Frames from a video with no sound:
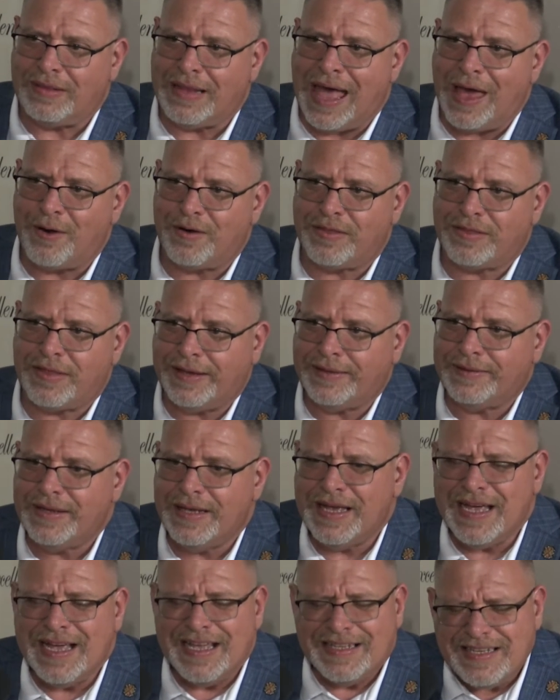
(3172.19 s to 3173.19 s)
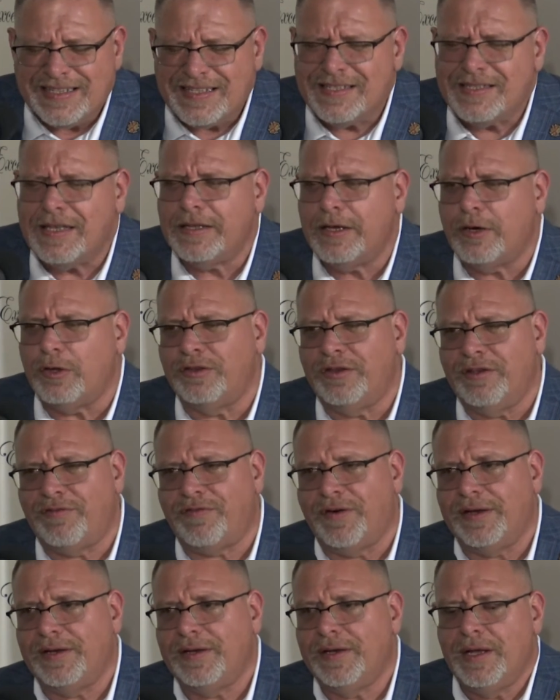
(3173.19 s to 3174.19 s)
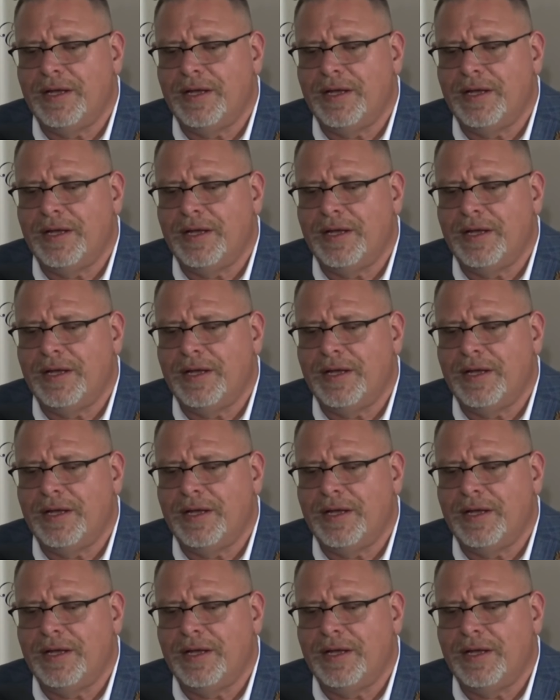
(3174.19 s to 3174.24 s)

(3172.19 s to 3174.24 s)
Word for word: ladder thing. This is a little different.